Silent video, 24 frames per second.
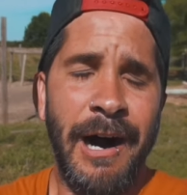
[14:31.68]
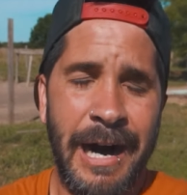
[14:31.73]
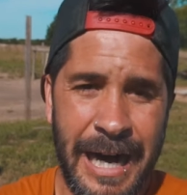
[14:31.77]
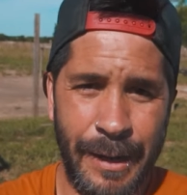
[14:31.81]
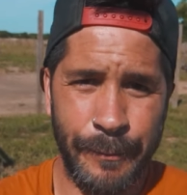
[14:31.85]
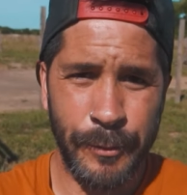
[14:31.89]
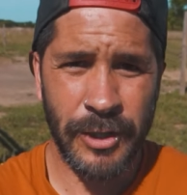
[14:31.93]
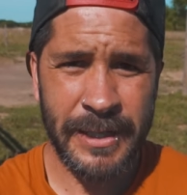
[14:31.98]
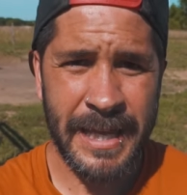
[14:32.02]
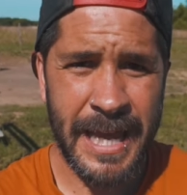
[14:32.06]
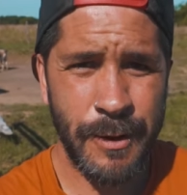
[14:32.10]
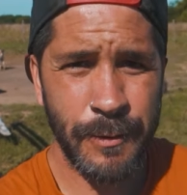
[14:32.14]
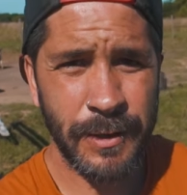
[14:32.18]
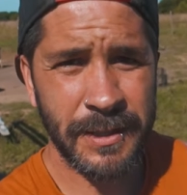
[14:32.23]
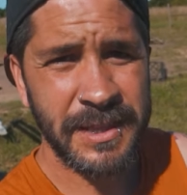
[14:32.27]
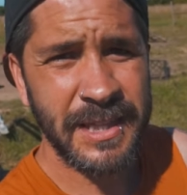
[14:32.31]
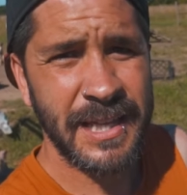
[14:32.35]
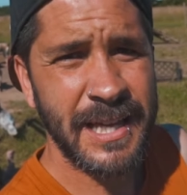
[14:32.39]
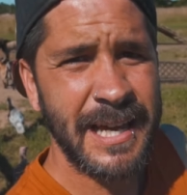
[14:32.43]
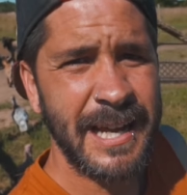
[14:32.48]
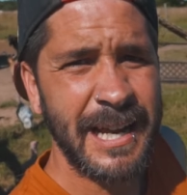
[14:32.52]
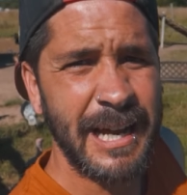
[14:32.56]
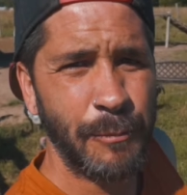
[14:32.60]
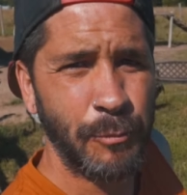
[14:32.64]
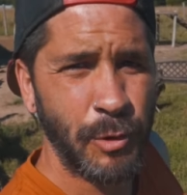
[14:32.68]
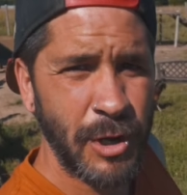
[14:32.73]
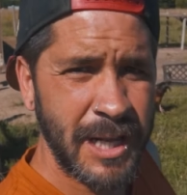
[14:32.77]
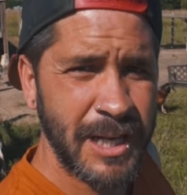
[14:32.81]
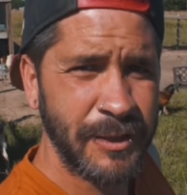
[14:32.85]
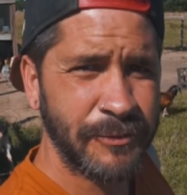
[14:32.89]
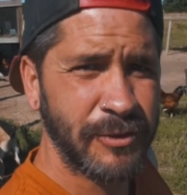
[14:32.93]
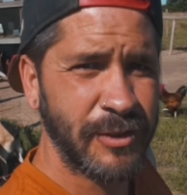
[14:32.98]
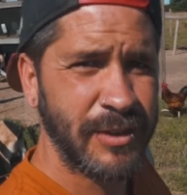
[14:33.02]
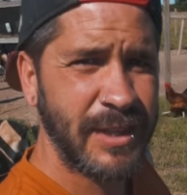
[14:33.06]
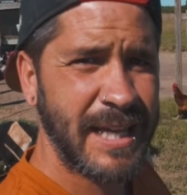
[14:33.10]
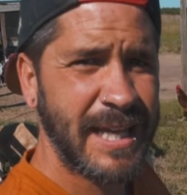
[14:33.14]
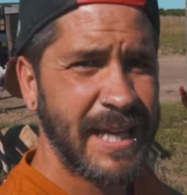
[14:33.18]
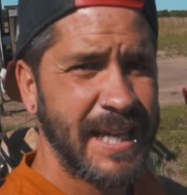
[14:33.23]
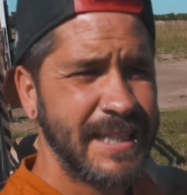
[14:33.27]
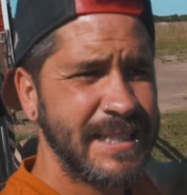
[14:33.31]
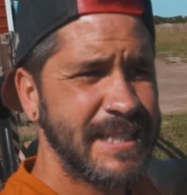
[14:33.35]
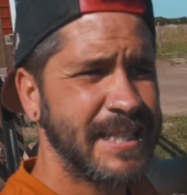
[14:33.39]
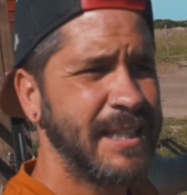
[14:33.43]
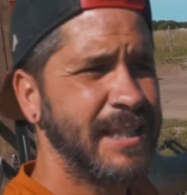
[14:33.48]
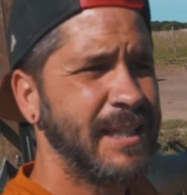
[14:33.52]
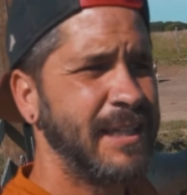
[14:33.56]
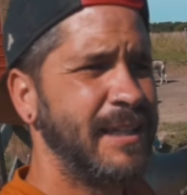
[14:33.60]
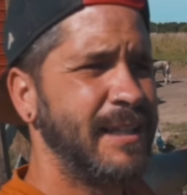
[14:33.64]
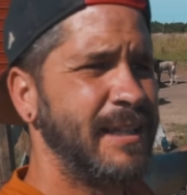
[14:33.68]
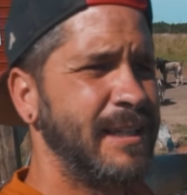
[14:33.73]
I'm okay with that. I'm ready for that.